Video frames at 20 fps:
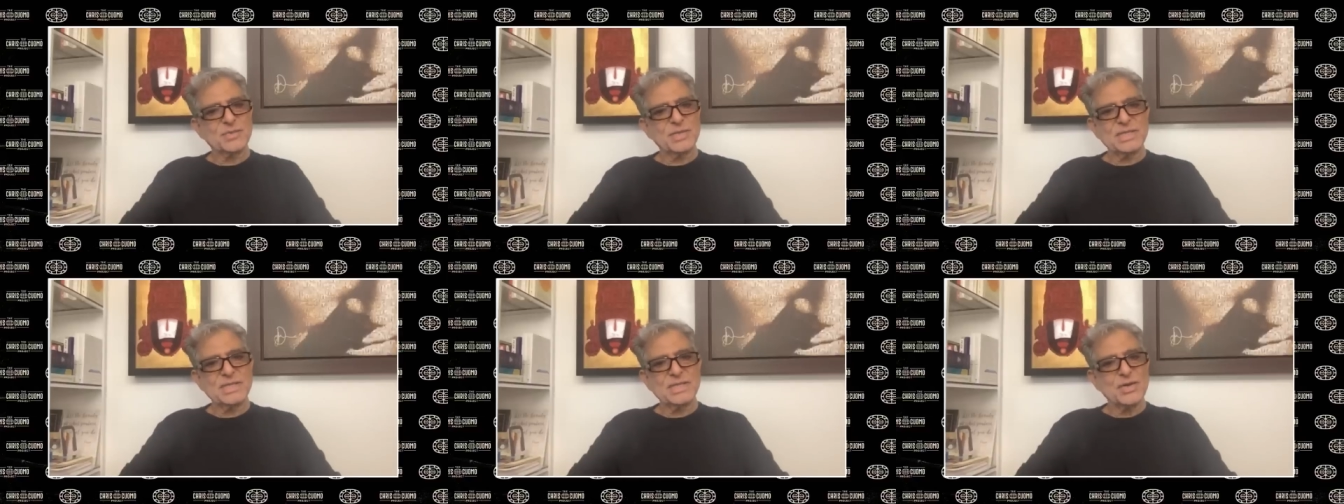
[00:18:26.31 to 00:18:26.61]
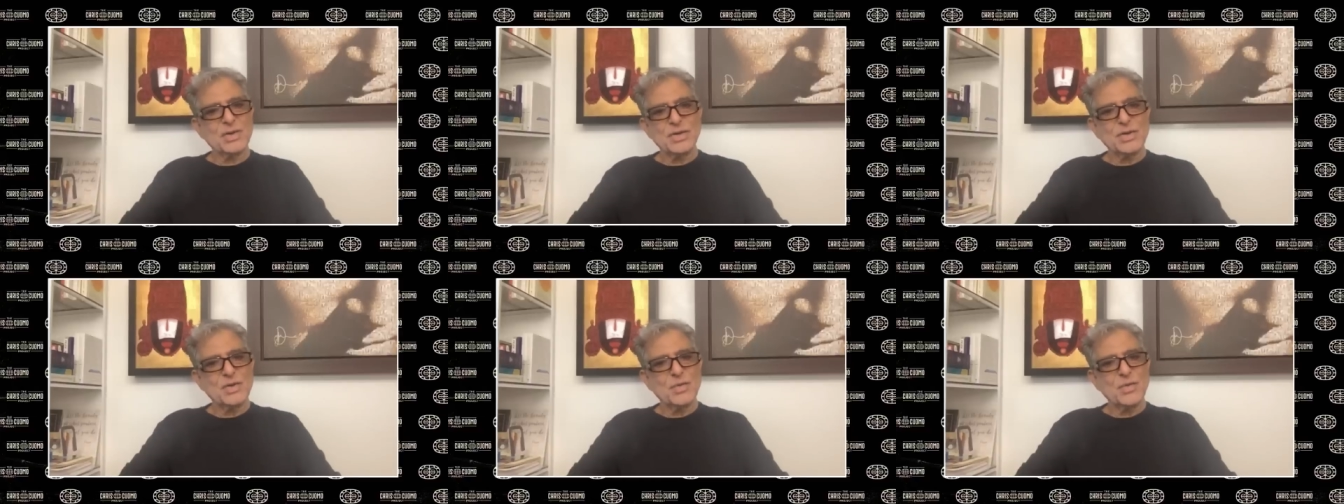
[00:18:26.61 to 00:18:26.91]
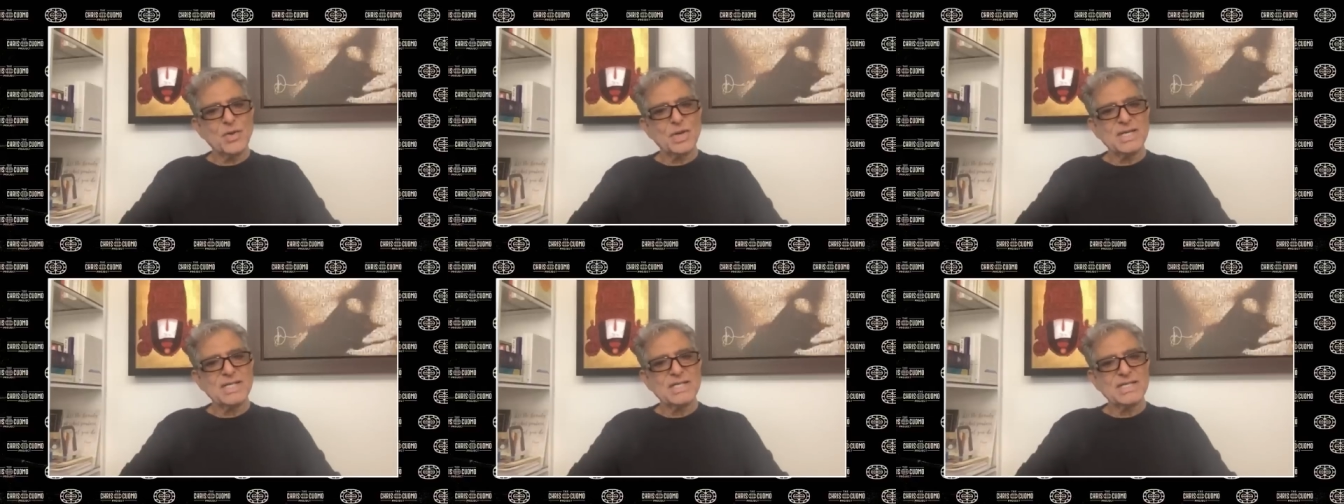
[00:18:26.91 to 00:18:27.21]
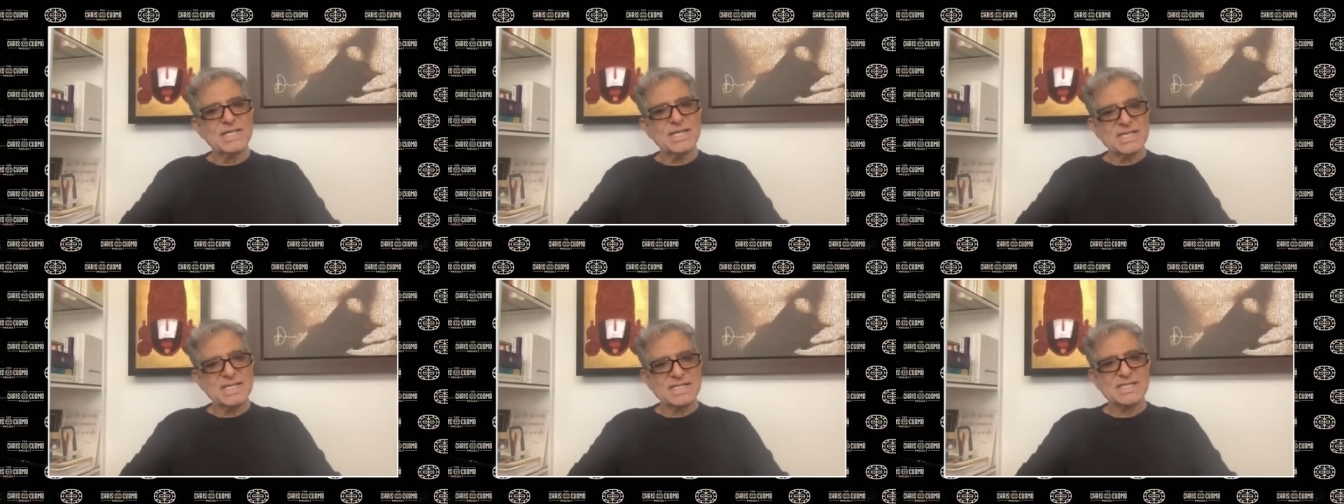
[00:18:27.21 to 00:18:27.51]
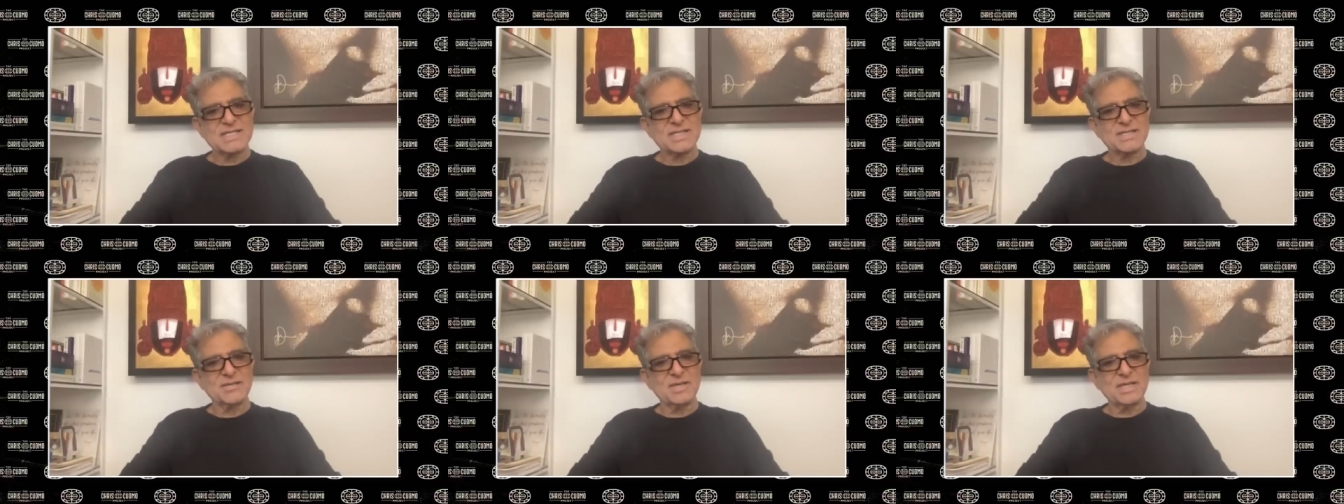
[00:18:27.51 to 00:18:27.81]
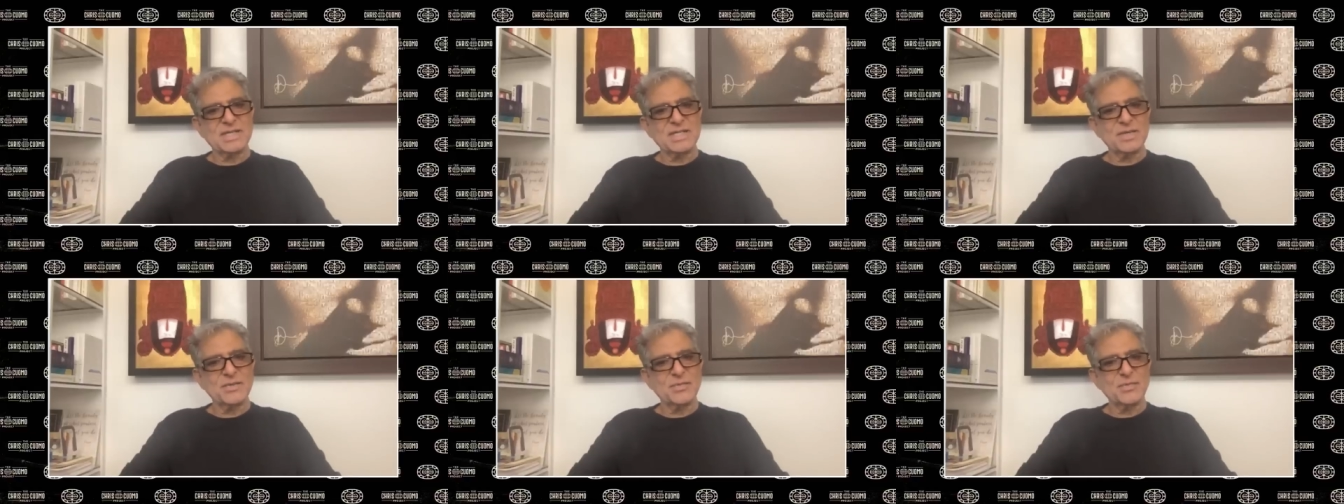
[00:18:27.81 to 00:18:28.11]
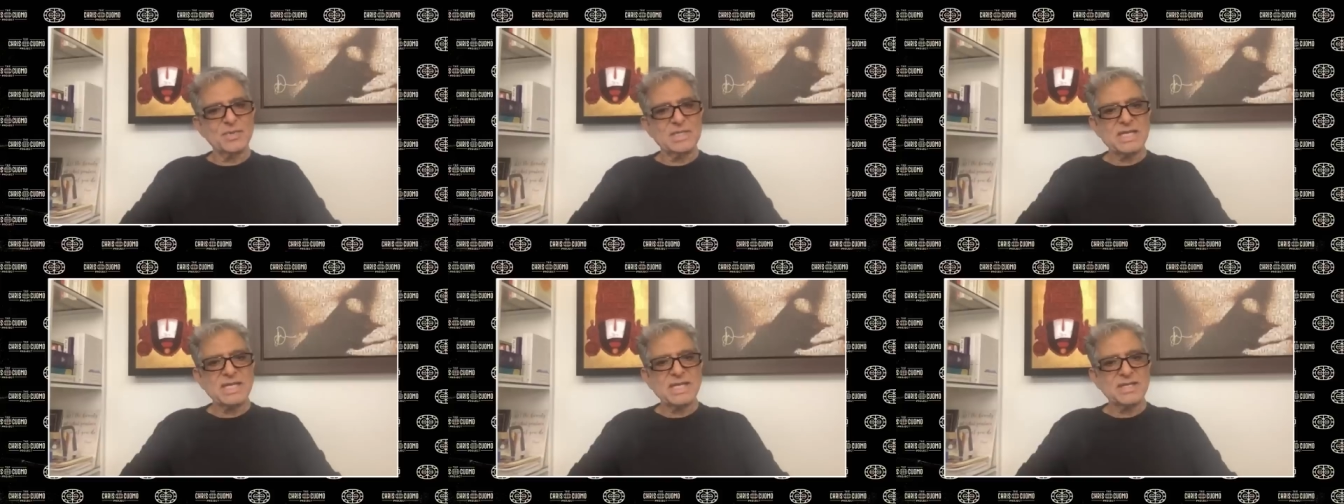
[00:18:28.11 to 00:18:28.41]
We don't know what it is. You know,
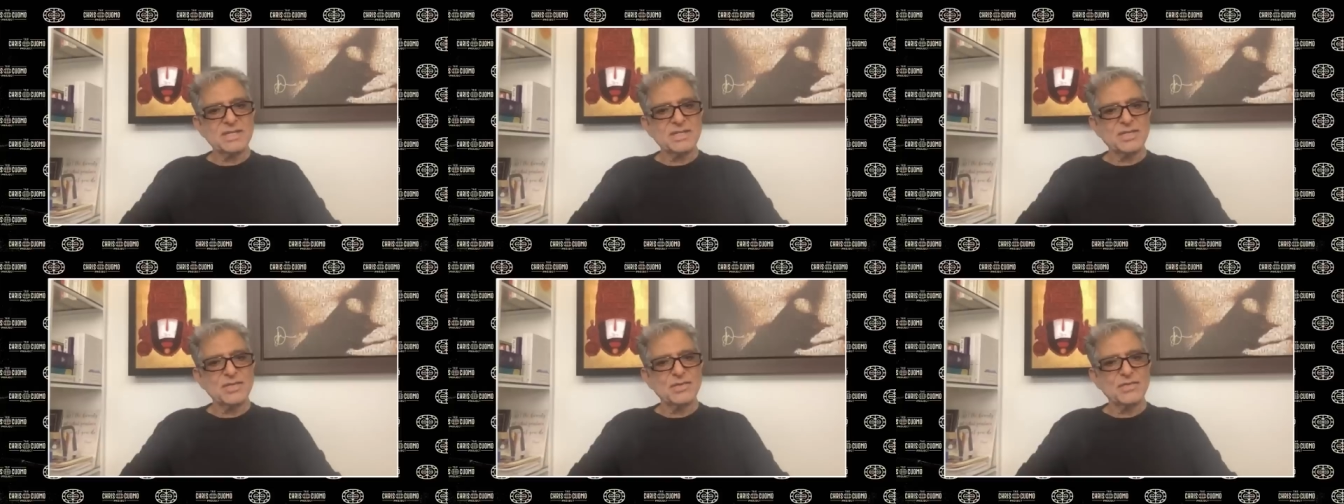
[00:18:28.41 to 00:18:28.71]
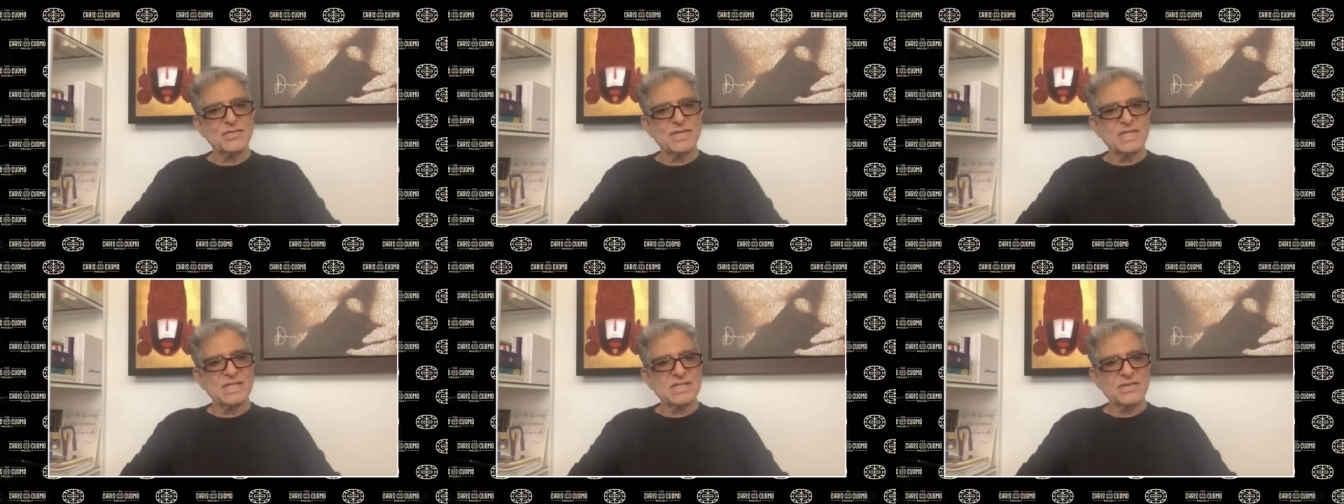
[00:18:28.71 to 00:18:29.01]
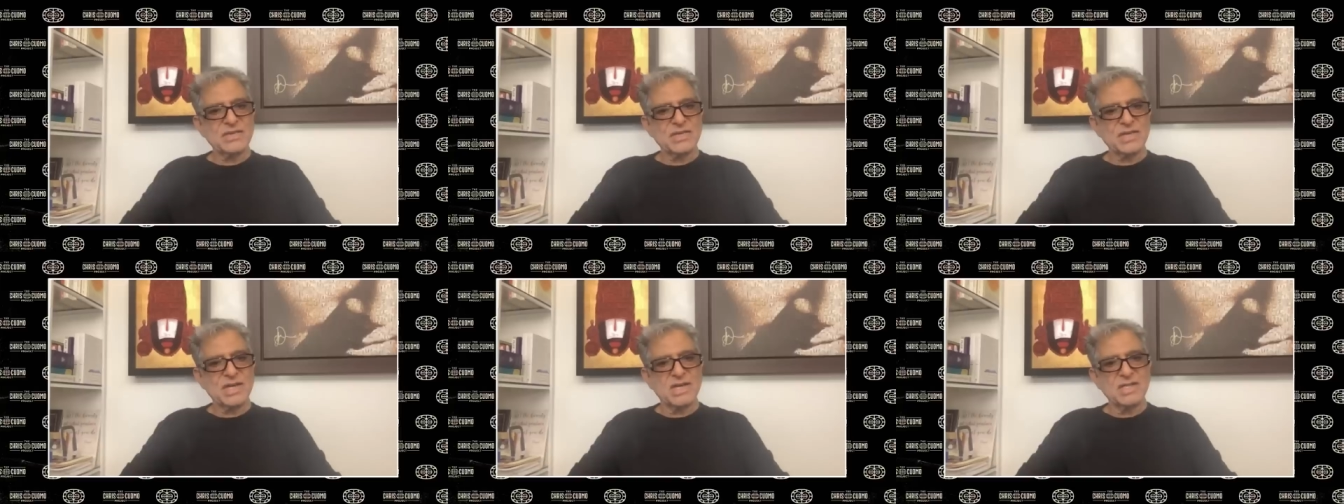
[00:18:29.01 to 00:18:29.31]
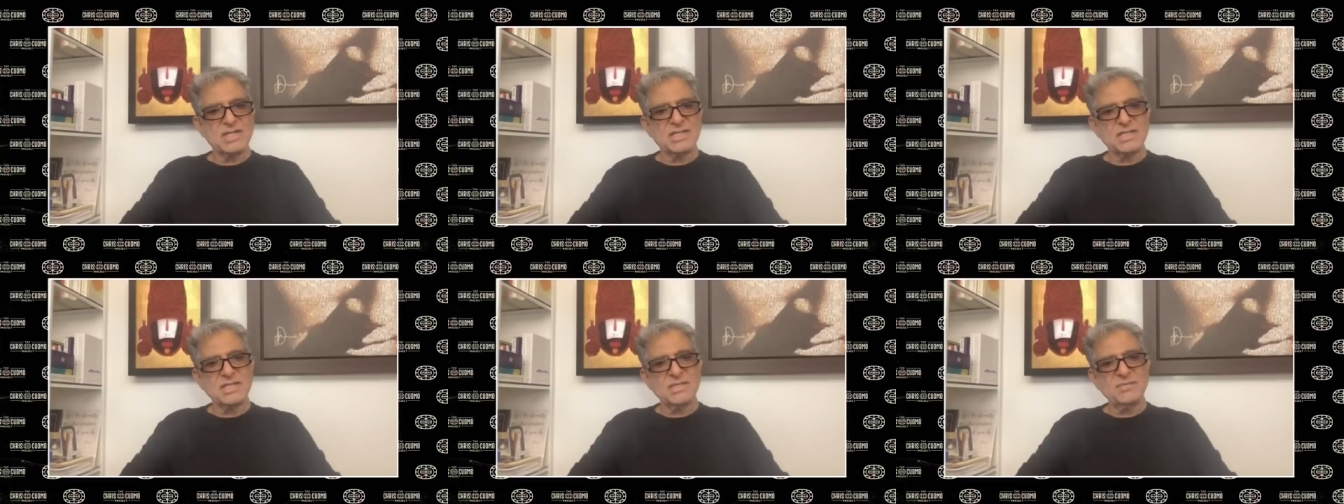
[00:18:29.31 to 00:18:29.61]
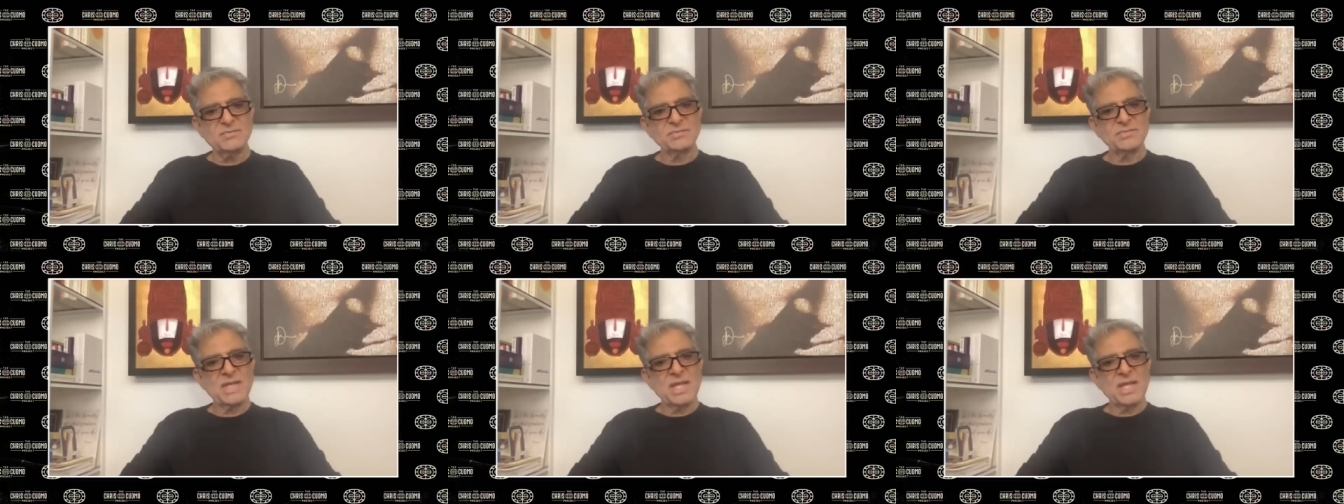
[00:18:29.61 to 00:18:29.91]
we take the universe for granted.